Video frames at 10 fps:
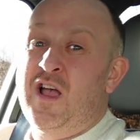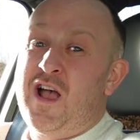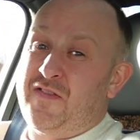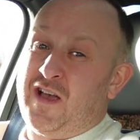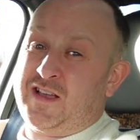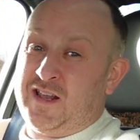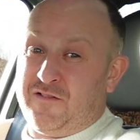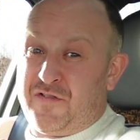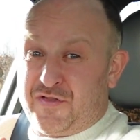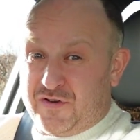and that can
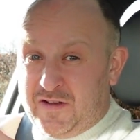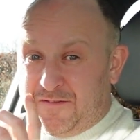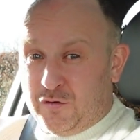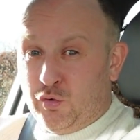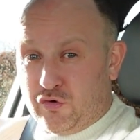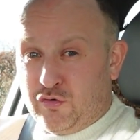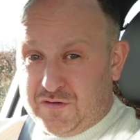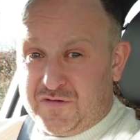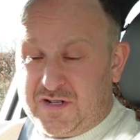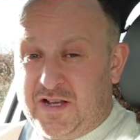have 3 full rows
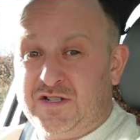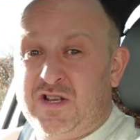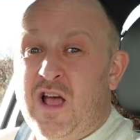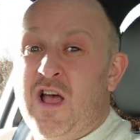of seats.